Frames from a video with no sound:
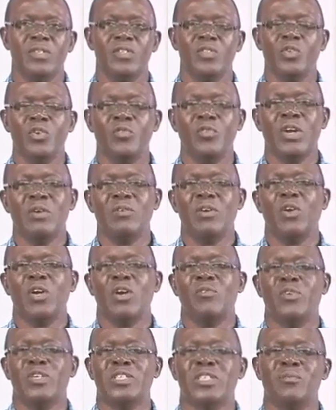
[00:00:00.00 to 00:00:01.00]
So if you have a
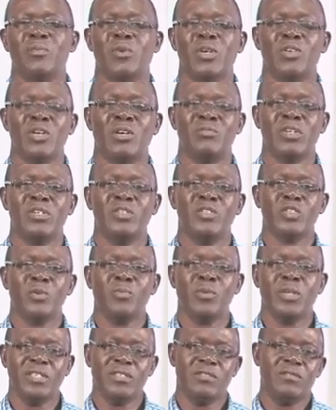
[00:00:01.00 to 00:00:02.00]
lawyer, for example, and you have killed
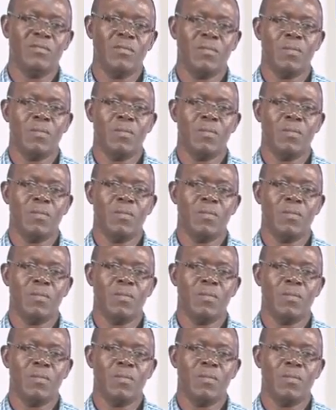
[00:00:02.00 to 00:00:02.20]
somebody,